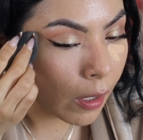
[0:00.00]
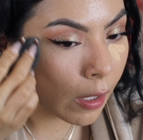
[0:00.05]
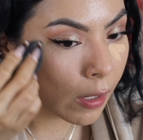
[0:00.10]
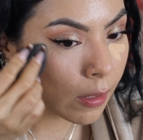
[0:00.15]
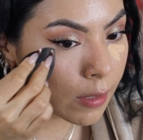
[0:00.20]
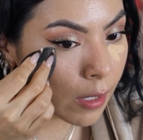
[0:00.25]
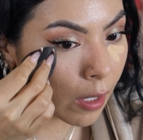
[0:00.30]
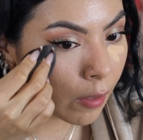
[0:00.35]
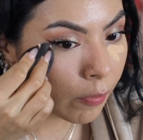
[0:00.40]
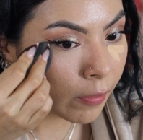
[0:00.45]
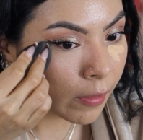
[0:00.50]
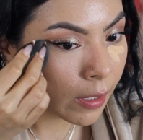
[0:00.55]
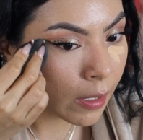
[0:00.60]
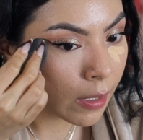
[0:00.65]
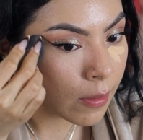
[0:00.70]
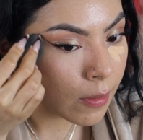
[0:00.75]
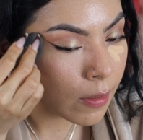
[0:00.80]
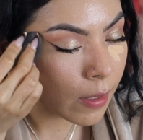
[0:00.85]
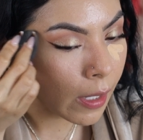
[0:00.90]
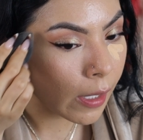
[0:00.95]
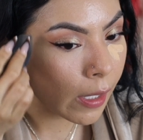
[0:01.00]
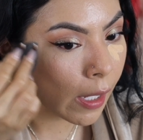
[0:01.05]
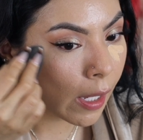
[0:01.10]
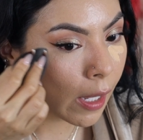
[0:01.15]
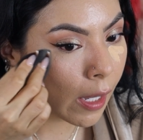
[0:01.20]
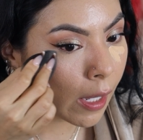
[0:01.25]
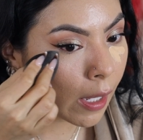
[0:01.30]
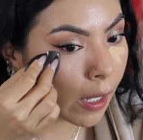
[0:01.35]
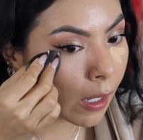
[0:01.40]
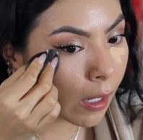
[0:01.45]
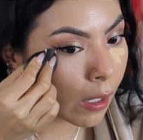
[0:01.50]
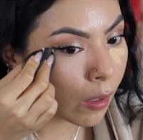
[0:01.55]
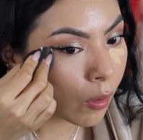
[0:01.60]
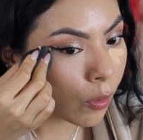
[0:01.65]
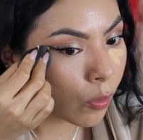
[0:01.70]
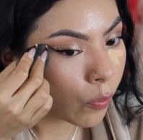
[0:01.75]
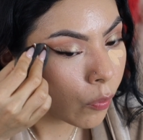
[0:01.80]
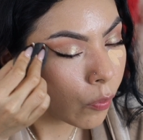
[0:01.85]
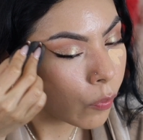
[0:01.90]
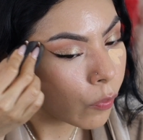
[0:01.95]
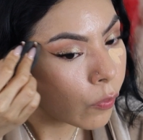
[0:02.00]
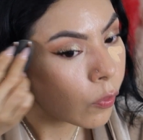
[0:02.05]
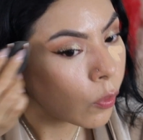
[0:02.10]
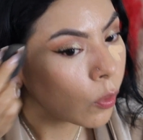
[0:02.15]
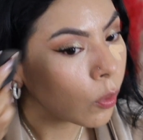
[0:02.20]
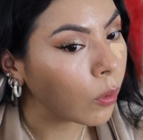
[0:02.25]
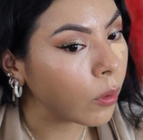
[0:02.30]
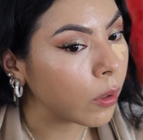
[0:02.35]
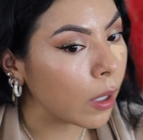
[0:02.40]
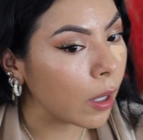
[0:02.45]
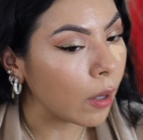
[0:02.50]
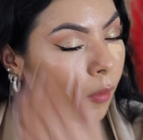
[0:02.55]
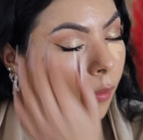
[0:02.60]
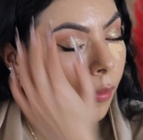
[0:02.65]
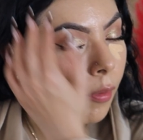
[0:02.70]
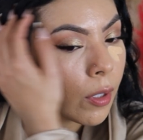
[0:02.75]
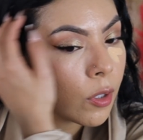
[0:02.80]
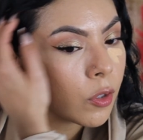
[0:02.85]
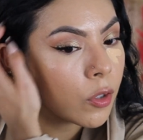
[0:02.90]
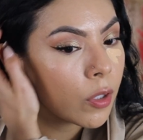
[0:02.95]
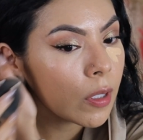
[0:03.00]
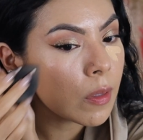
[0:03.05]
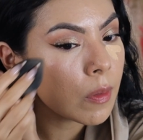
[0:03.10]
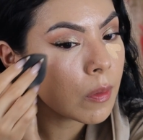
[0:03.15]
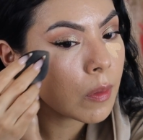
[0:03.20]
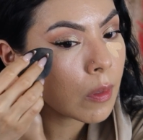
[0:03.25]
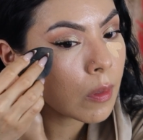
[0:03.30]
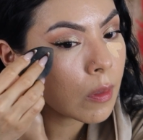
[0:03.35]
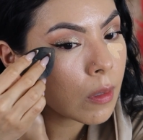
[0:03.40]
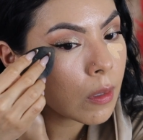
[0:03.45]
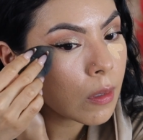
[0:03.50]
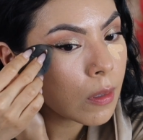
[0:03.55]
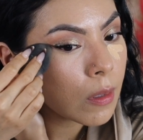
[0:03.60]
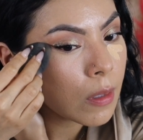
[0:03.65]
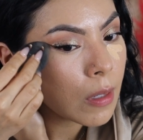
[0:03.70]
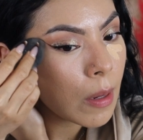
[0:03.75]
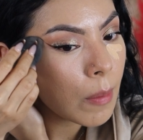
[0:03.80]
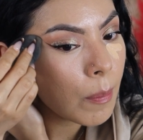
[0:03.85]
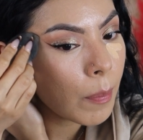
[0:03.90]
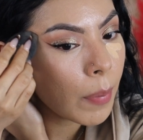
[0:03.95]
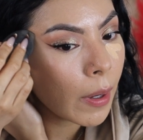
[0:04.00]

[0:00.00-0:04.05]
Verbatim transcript: it definitely is like a full coverage consistency,